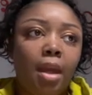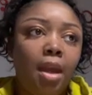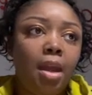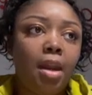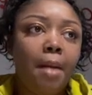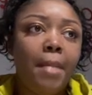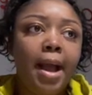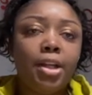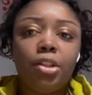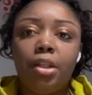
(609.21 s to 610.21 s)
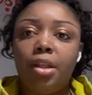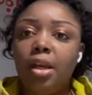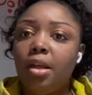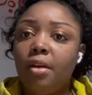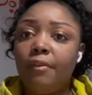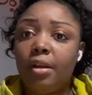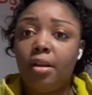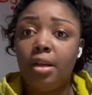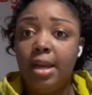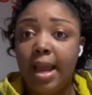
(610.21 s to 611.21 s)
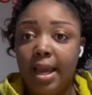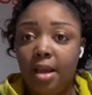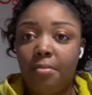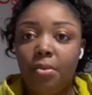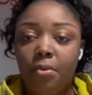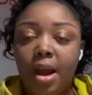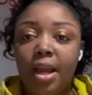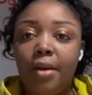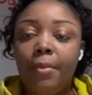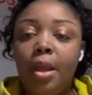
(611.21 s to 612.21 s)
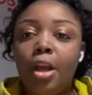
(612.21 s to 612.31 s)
and I'm actually thinking of a name, right?